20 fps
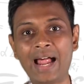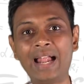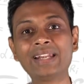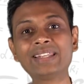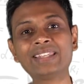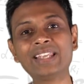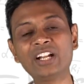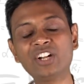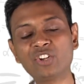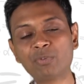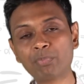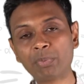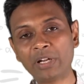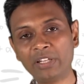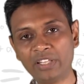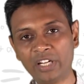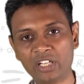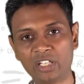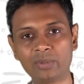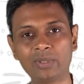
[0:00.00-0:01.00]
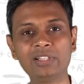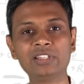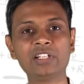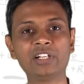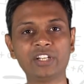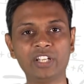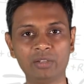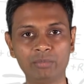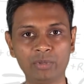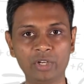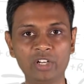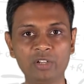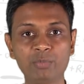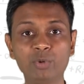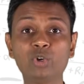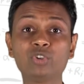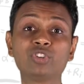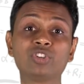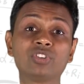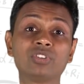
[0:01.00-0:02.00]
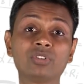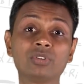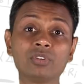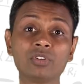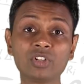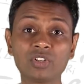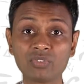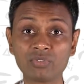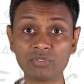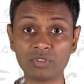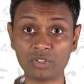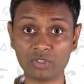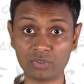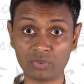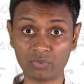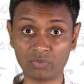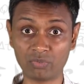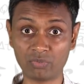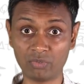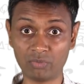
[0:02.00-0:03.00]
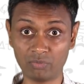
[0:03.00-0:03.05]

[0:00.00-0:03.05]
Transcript: and then spend that 12-13 minutes, because it's